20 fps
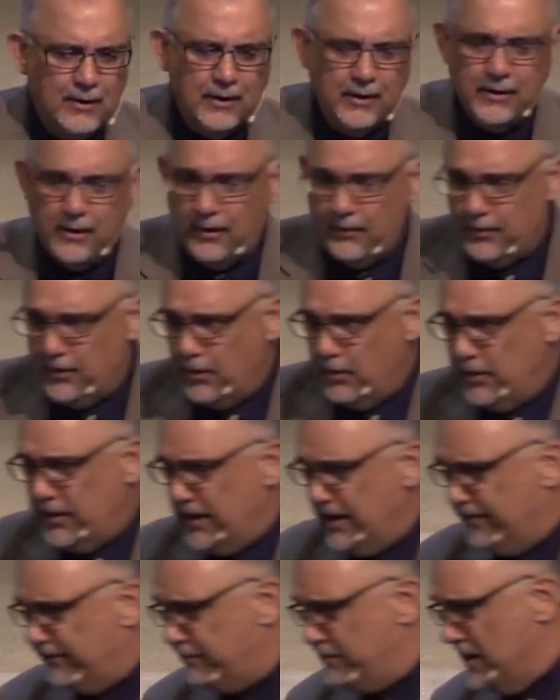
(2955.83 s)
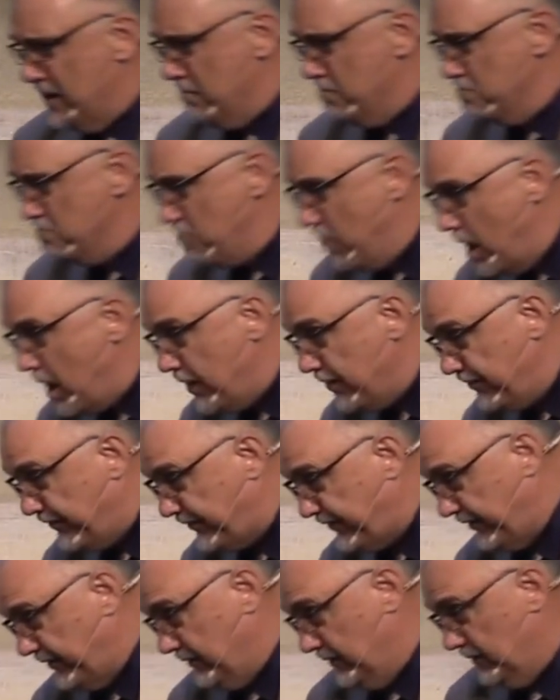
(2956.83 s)
And although he had spent
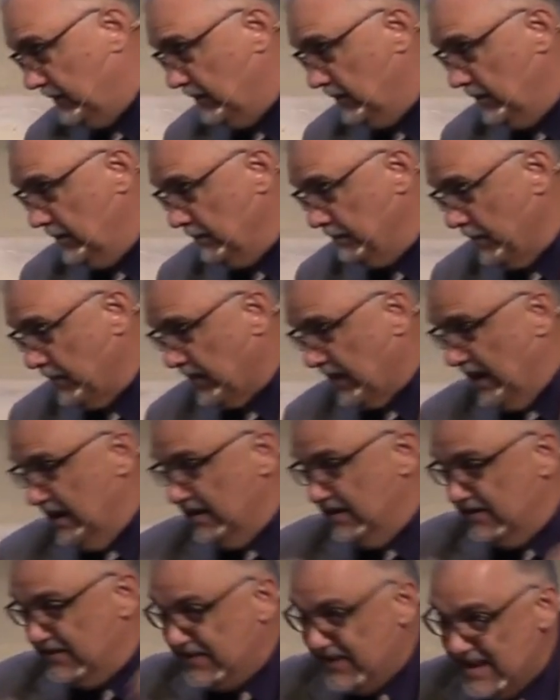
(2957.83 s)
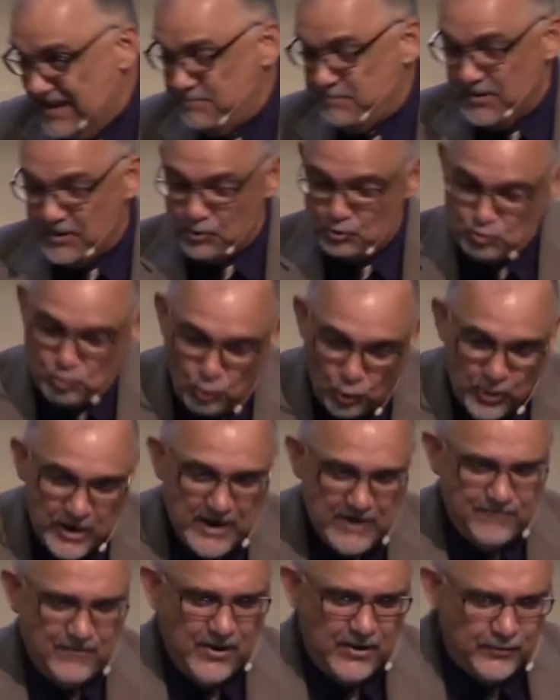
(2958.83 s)
months in deep
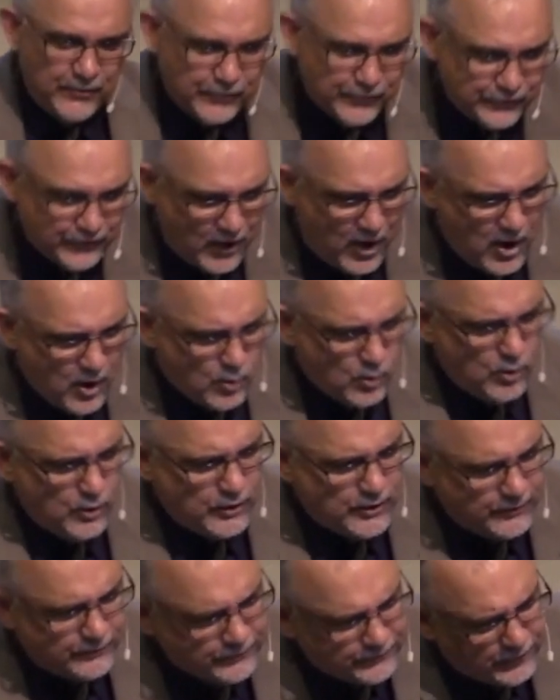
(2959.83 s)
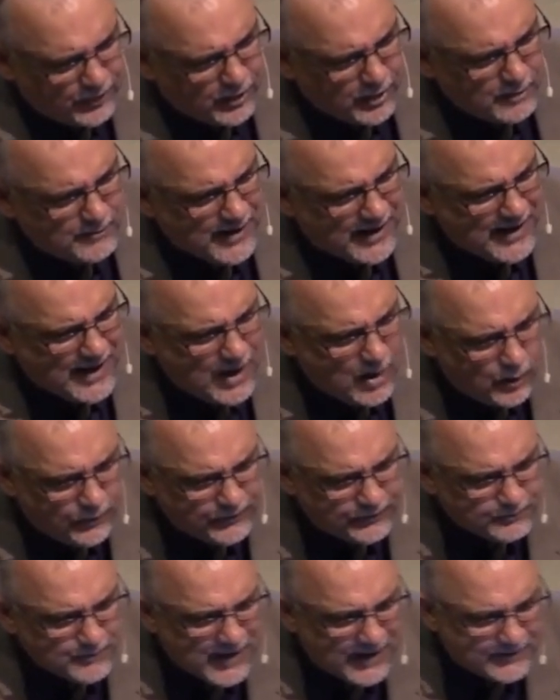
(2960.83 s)
grief and sorrow and concern about how
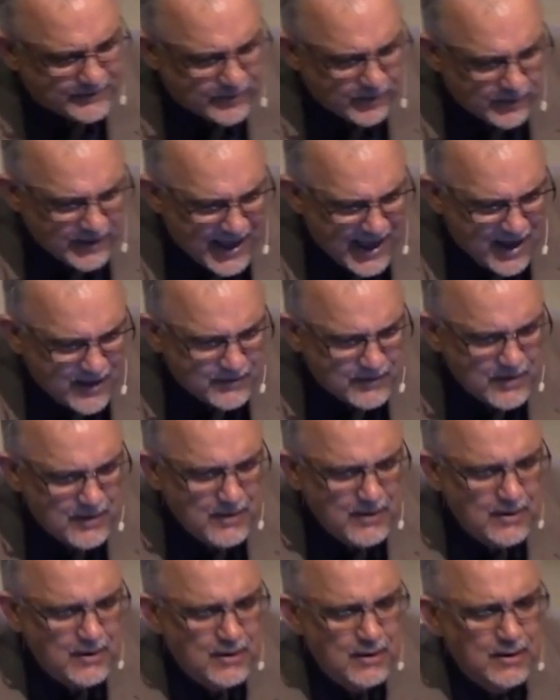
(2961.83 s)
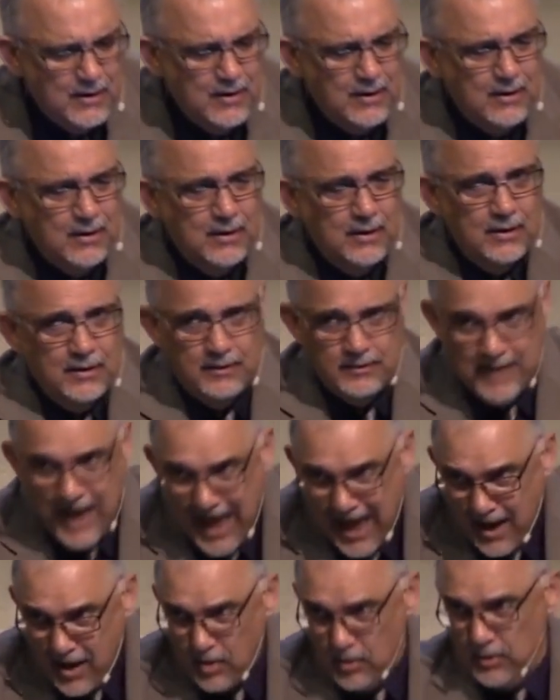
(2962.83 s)
this might turn out,
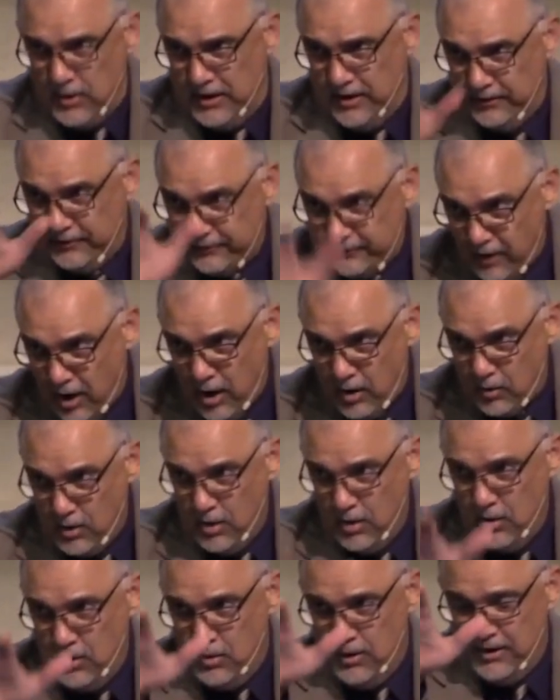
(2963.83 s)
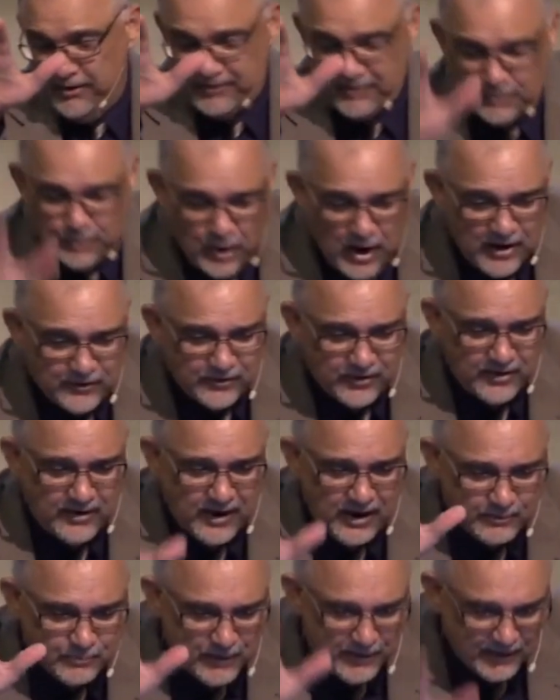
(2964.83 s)
now his sorrow, his depression
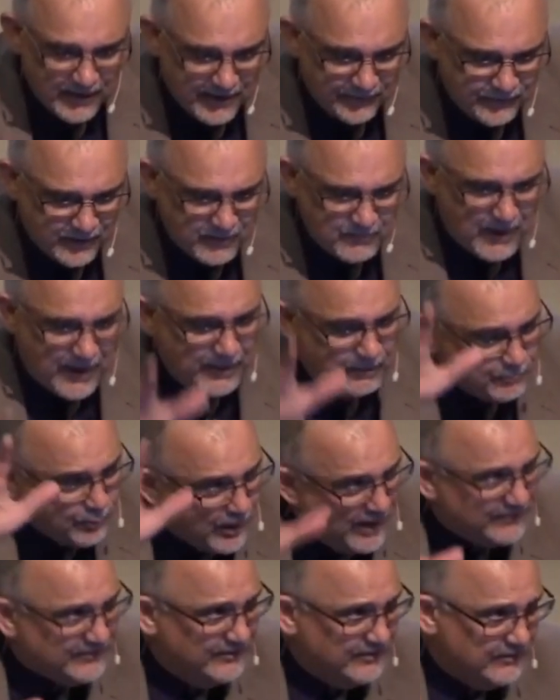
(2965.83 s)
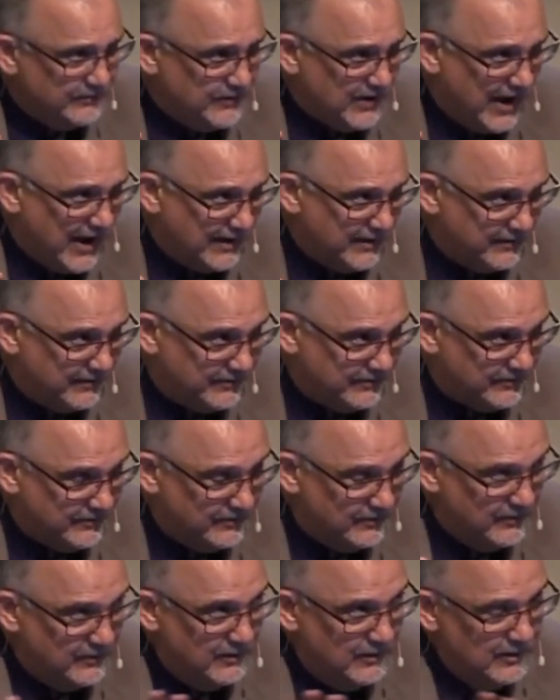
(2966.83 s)
has been lifted by the presence of Titus
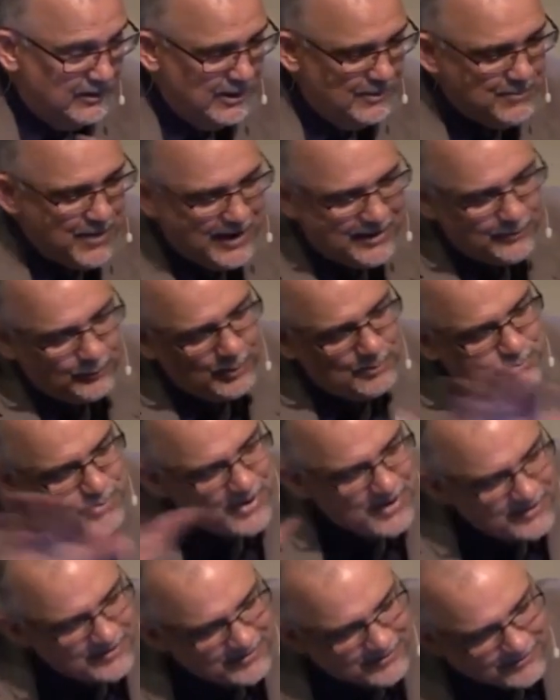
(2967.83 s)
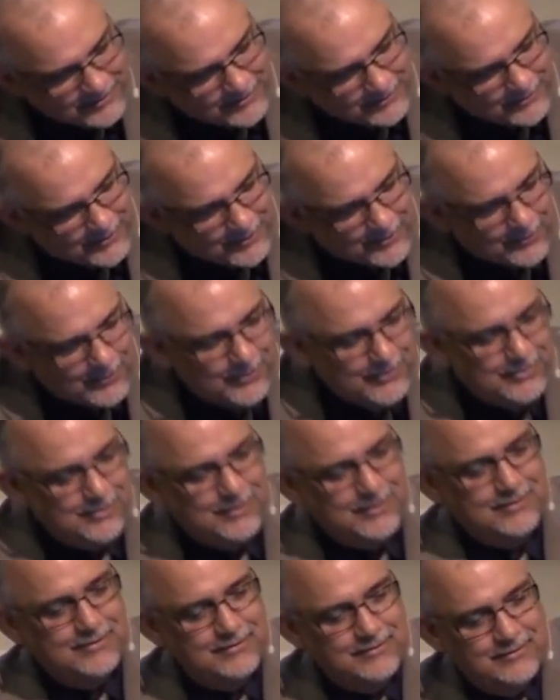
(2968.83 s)
and by the repentance of the
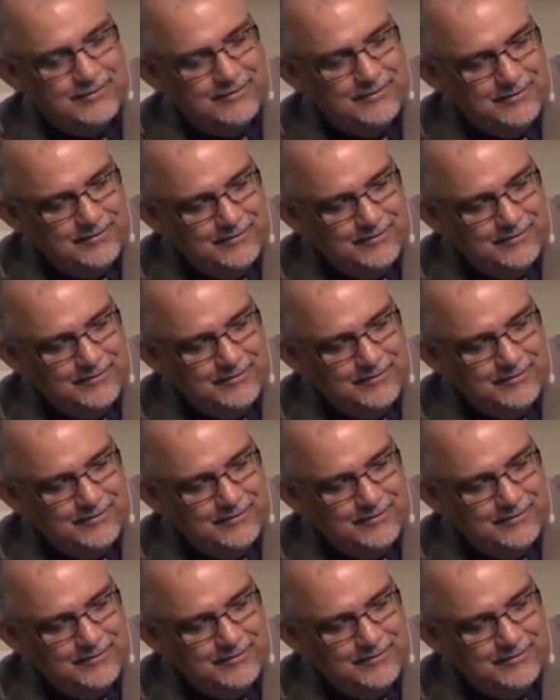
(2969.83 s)
Corinthians.